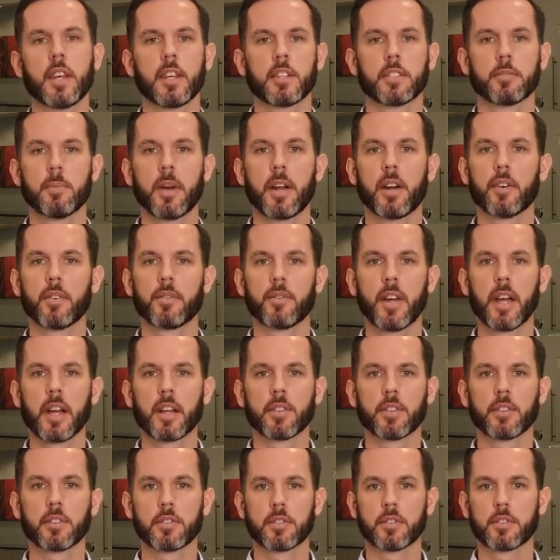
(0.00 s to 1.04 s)
As a matter of
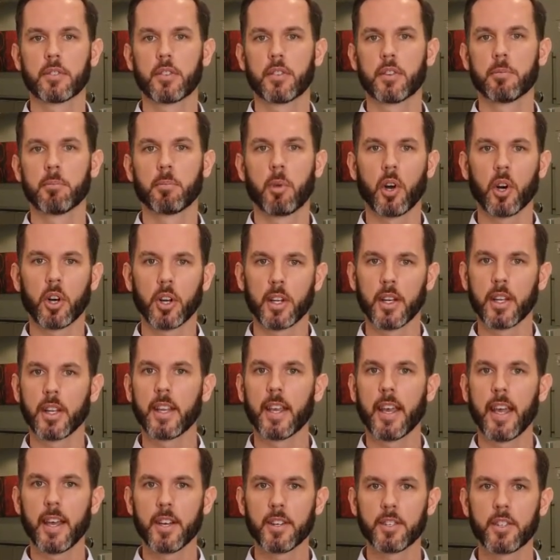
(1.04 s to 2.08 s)
fact, there's a certain marketing
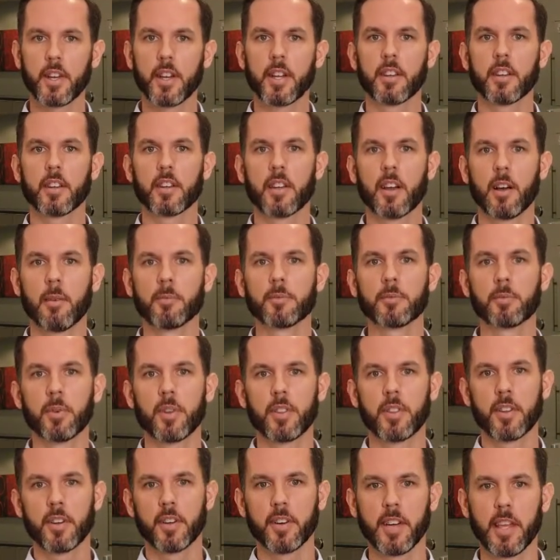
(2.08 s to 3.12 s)
cachet that comes
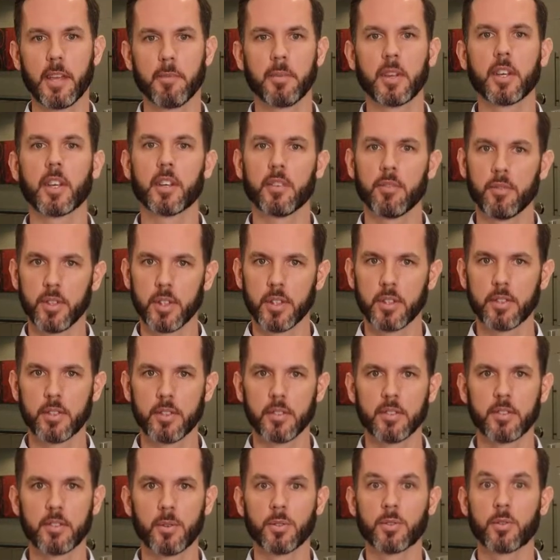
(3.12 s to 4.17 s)
with their naming
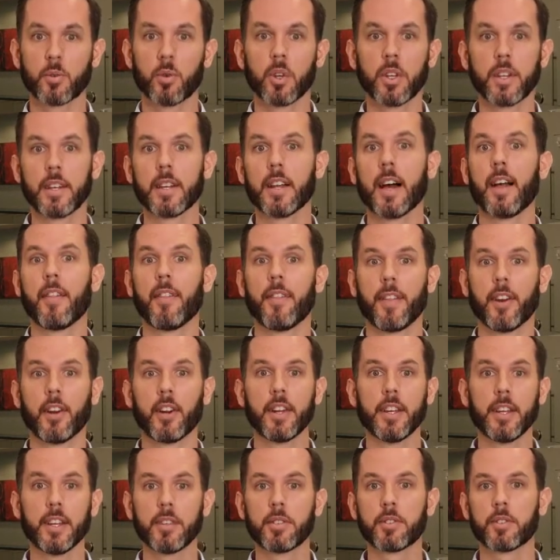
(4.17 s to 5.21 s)
convention, so it's really not in
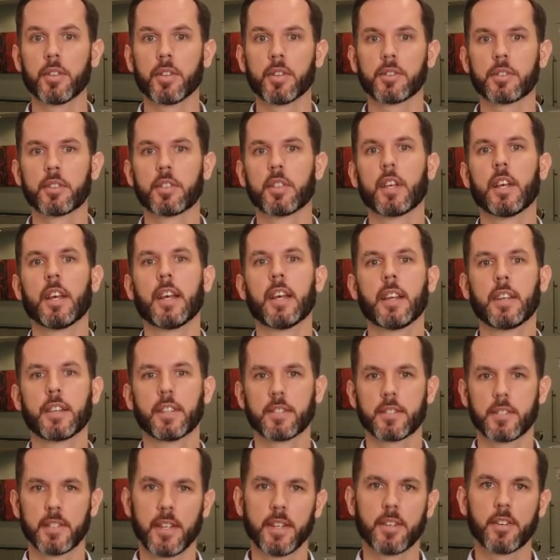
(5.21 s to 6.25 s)
their interest
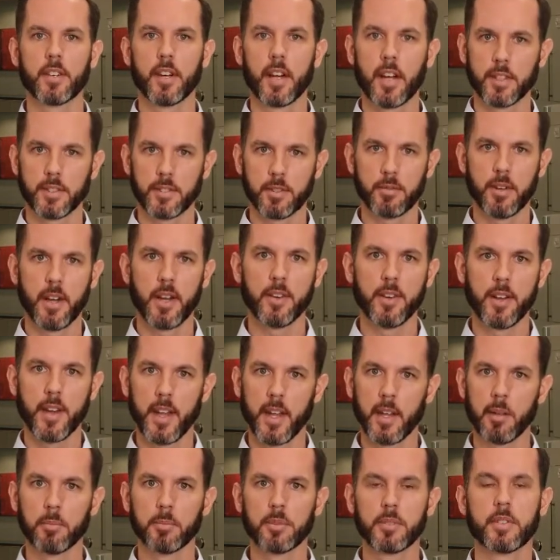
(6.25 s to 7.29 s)
to standardize around
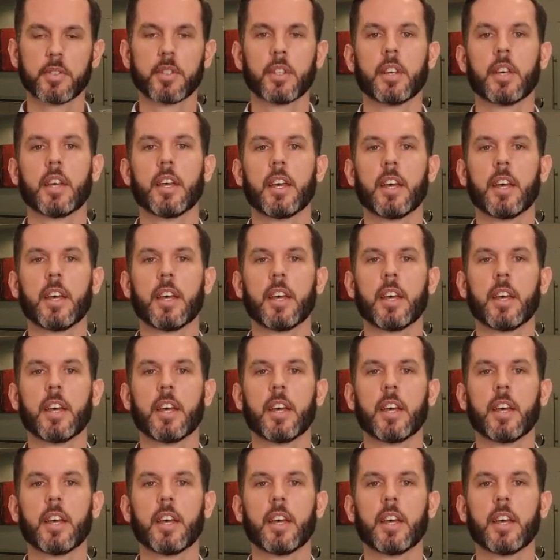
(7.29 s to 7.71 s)
names.